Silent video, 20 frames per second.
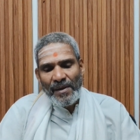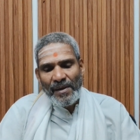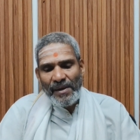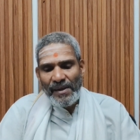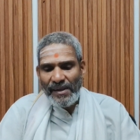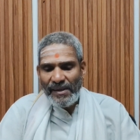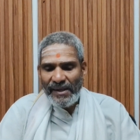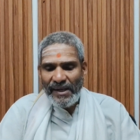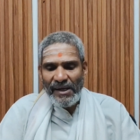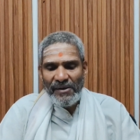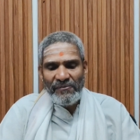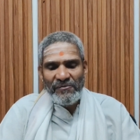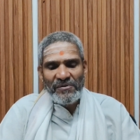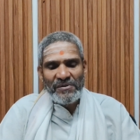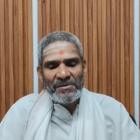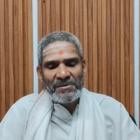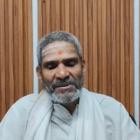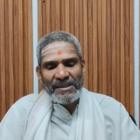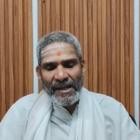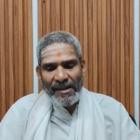He gave
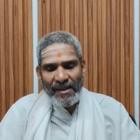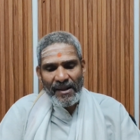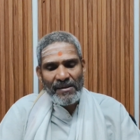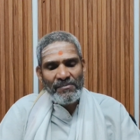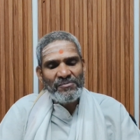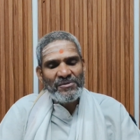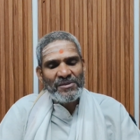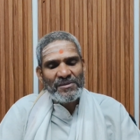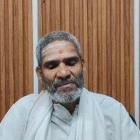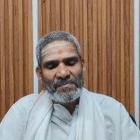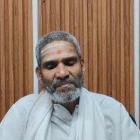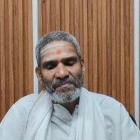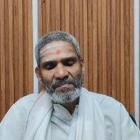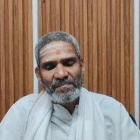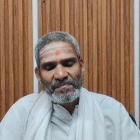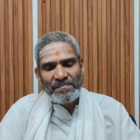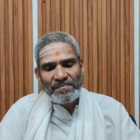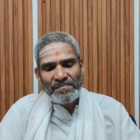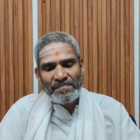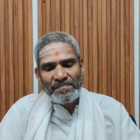chakrams.
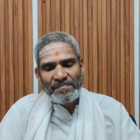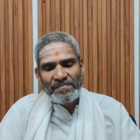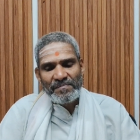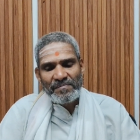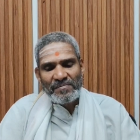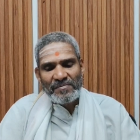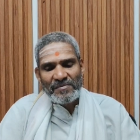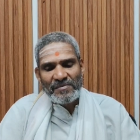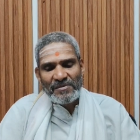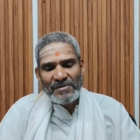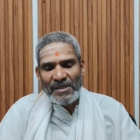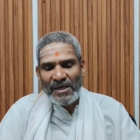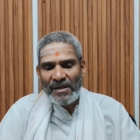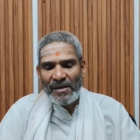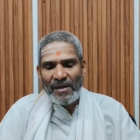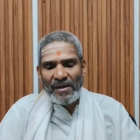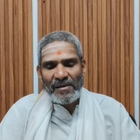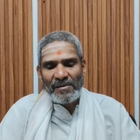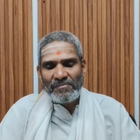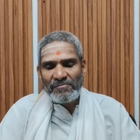
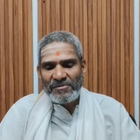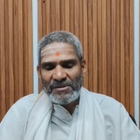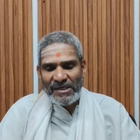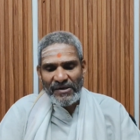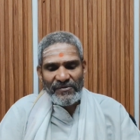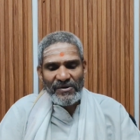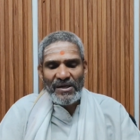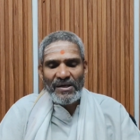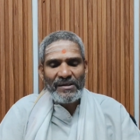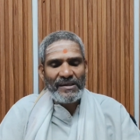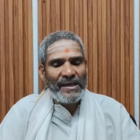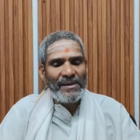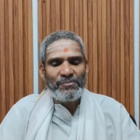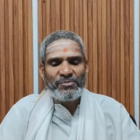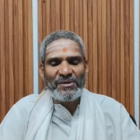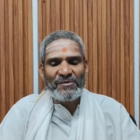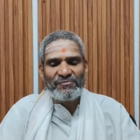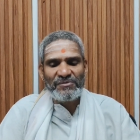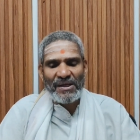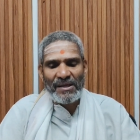There are several
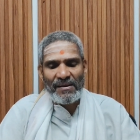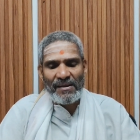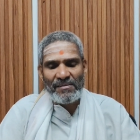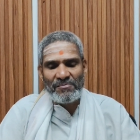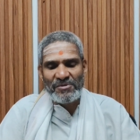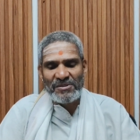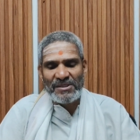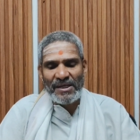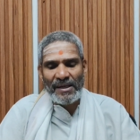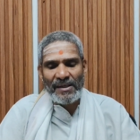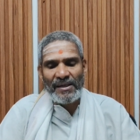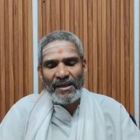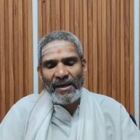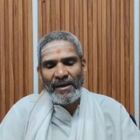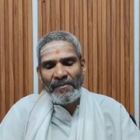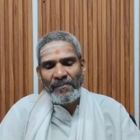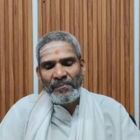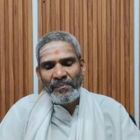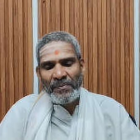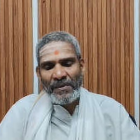types of chakrams:
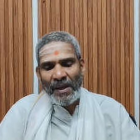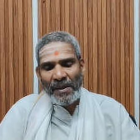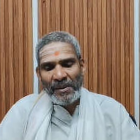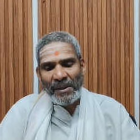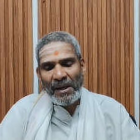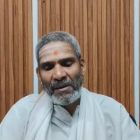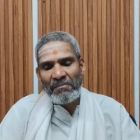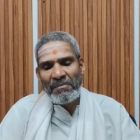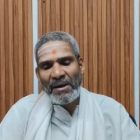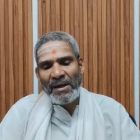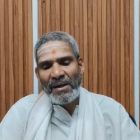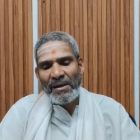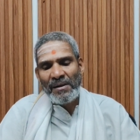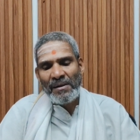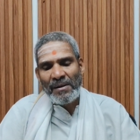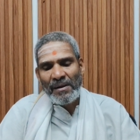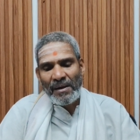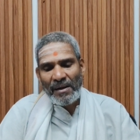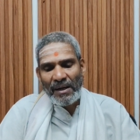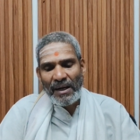Danda, Dharma,
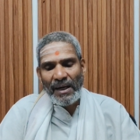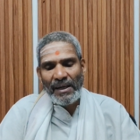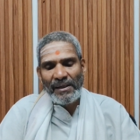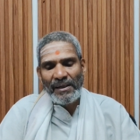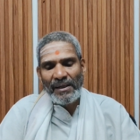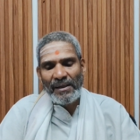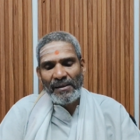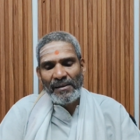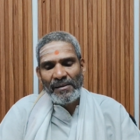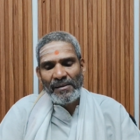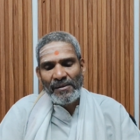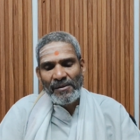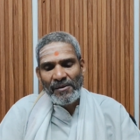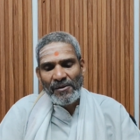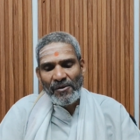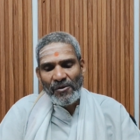Kala,